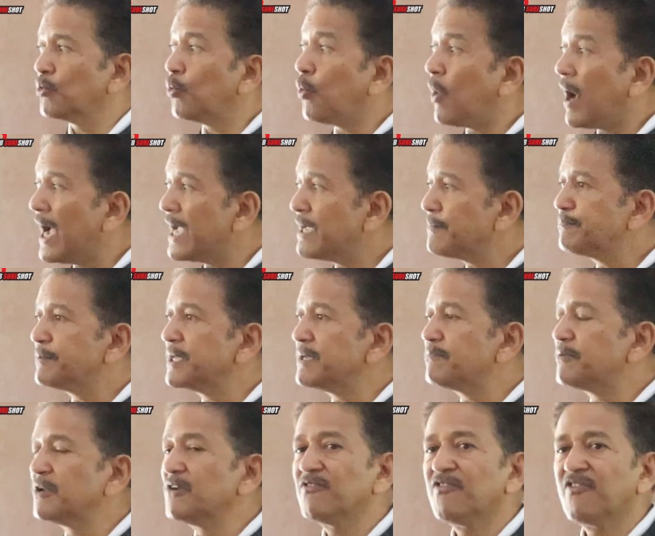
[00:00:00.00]
why
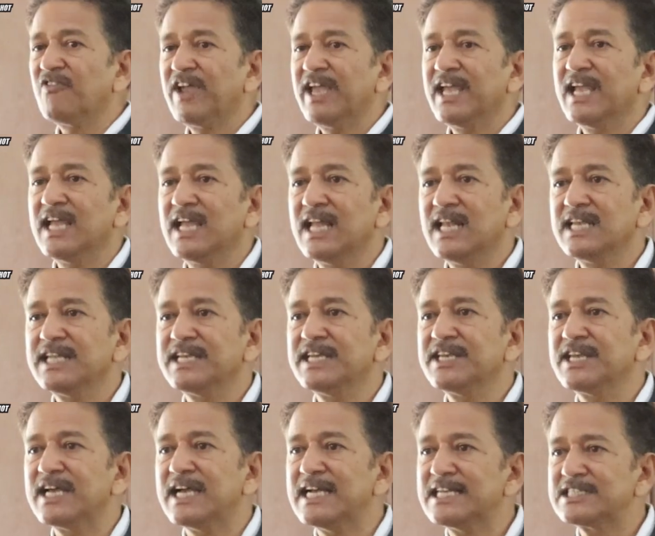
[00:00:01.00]
people fail
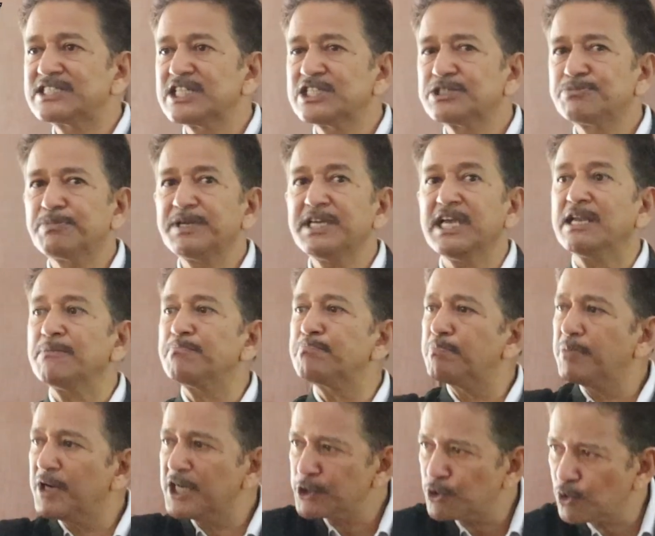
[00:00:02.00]
in SSB and
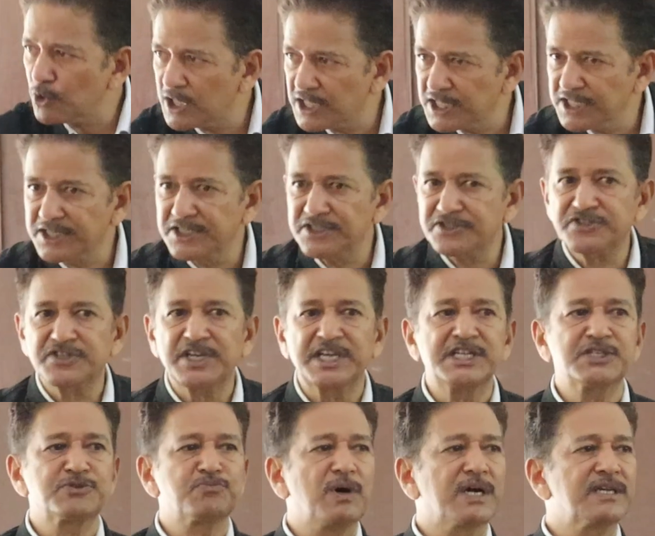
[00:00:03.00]
particularly in
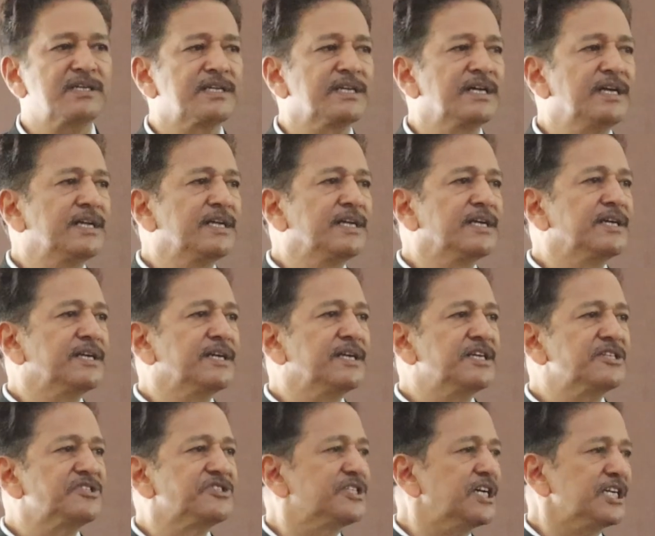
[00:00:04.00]
stage one
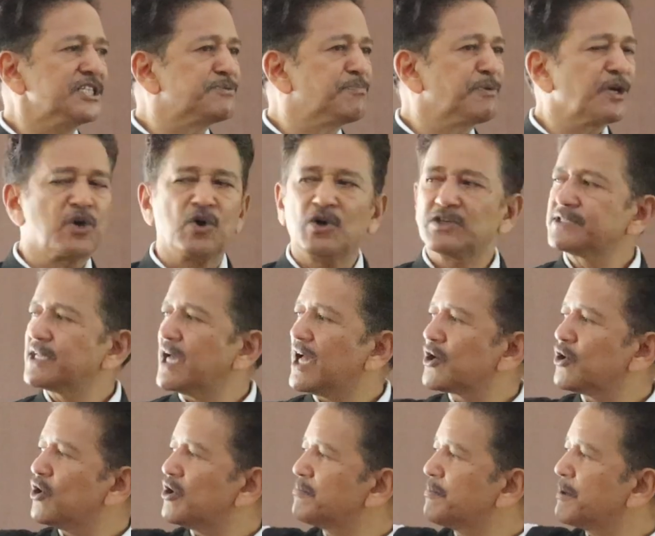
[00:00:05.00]
is just because they
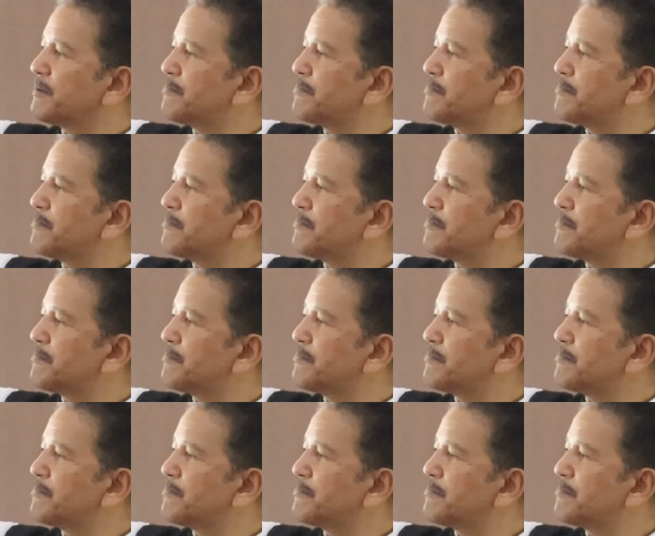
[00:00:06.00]
are not